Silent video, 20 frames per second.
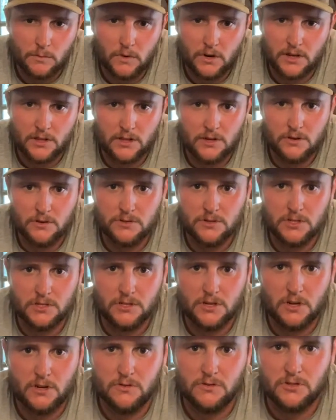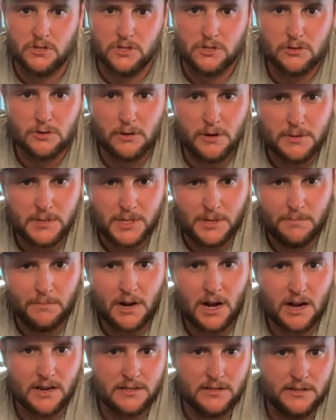one of those, you know, subscription
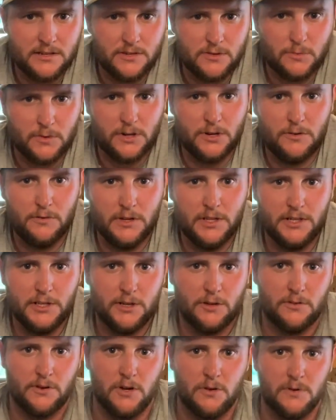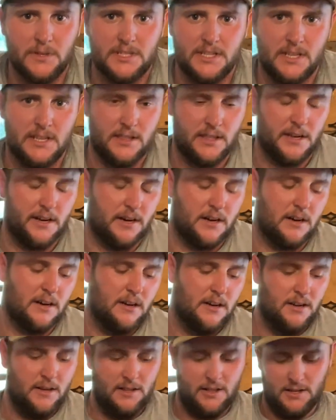boxes where you really don't know what's in there,
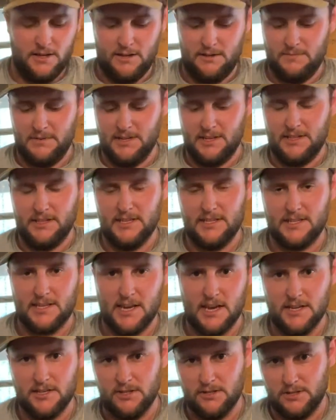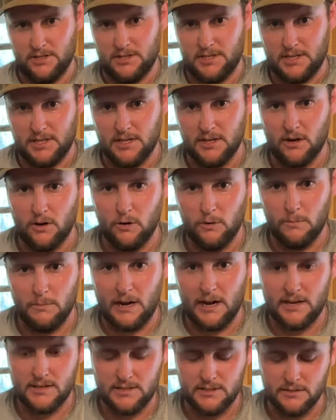uh, but in this case you're just getting a whole
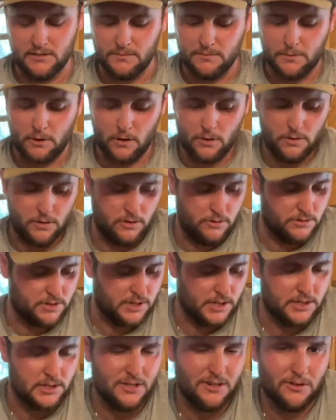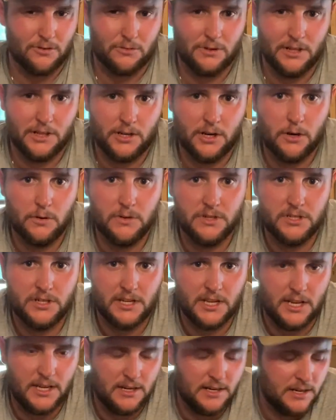box of produce that you don't really know what you're
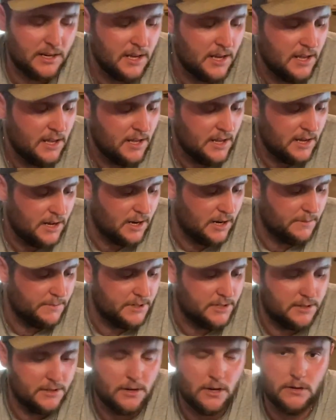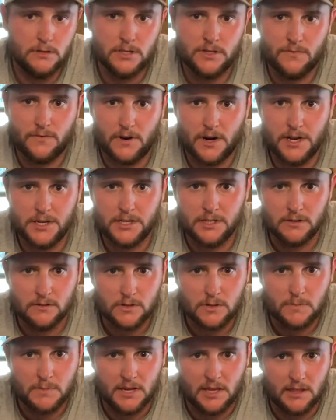getting. Uh, but you know it's fresh and it
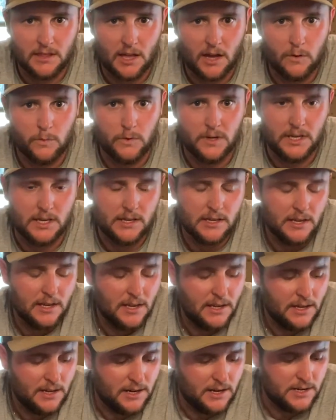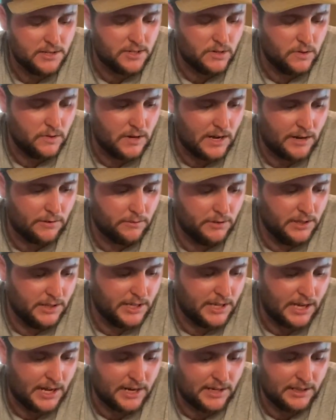was picked that week. Uh, so I really
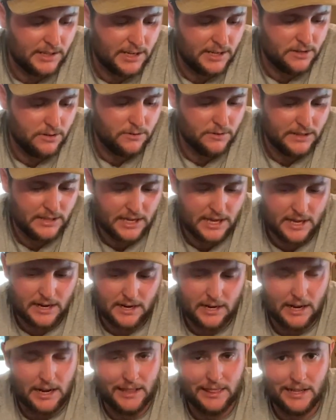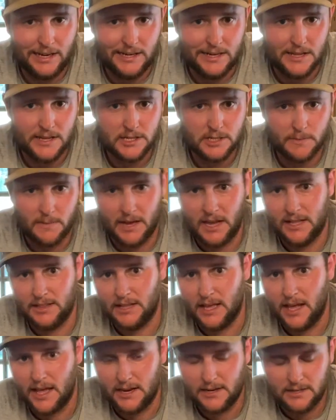kind of like doing that. I'd like to expand
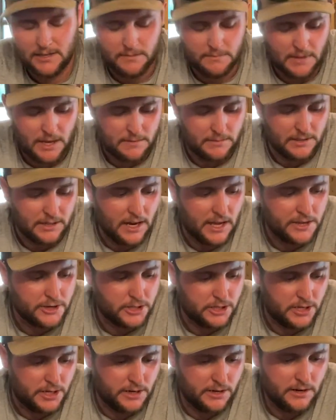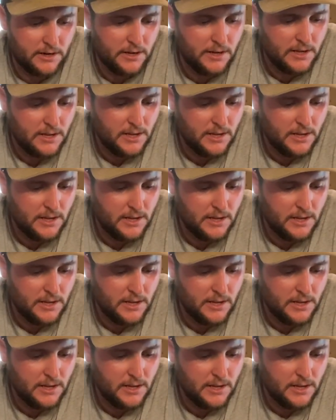that maybe next year.